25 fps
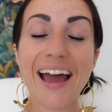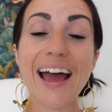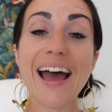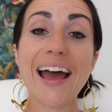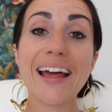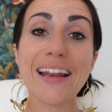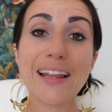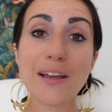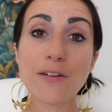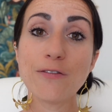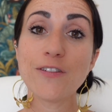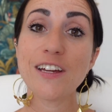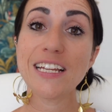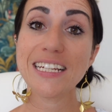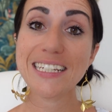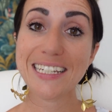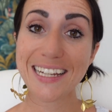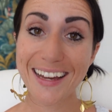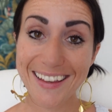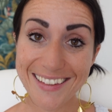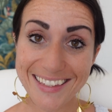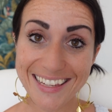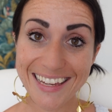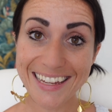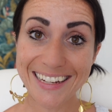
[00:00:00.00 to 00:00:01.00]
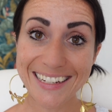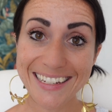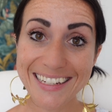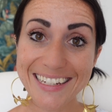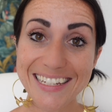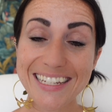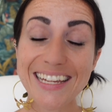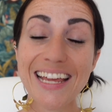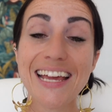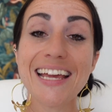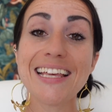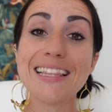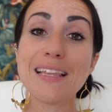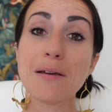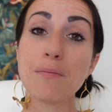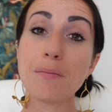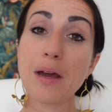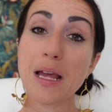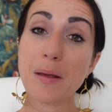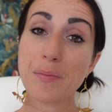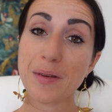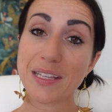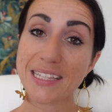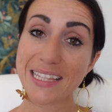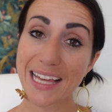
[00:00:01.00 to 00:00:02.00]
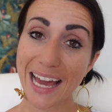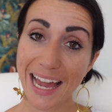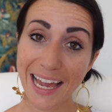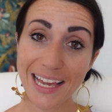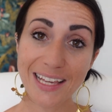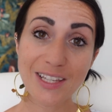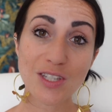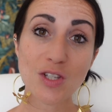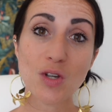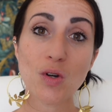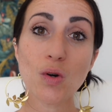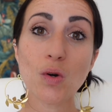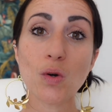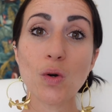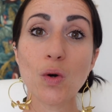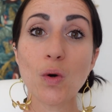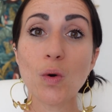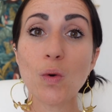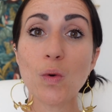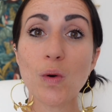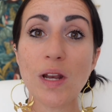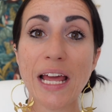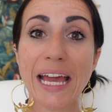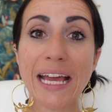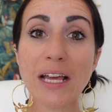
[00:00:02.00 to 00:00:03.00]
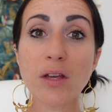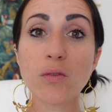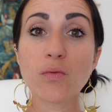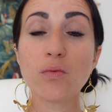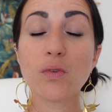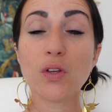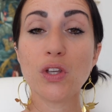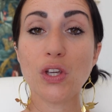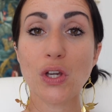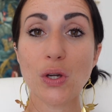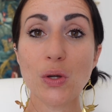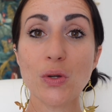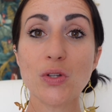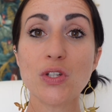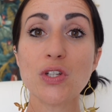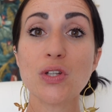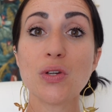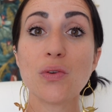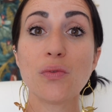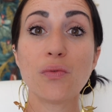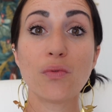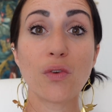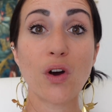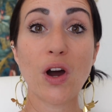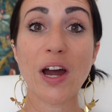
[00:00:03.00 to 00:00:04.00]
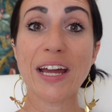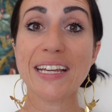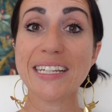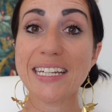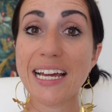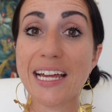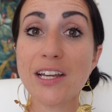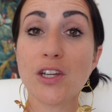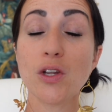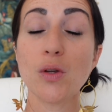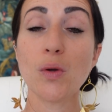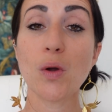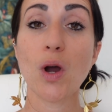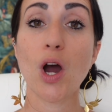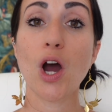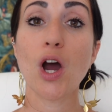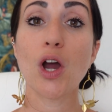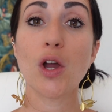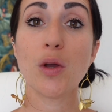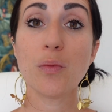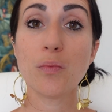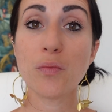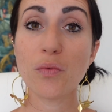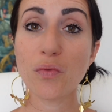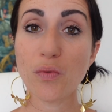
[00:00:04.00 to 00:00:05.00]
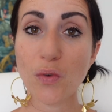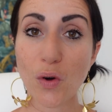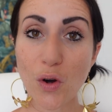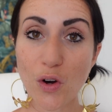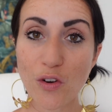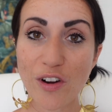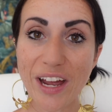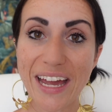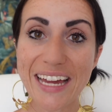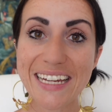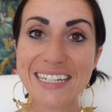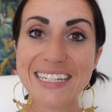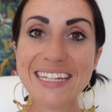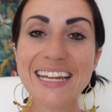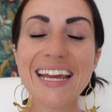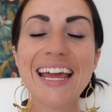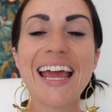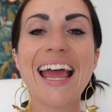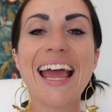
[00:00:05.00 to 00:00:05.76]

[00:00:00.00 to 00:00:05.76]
And if it doesn't, then maybe that is your calling for you to find a new home for it.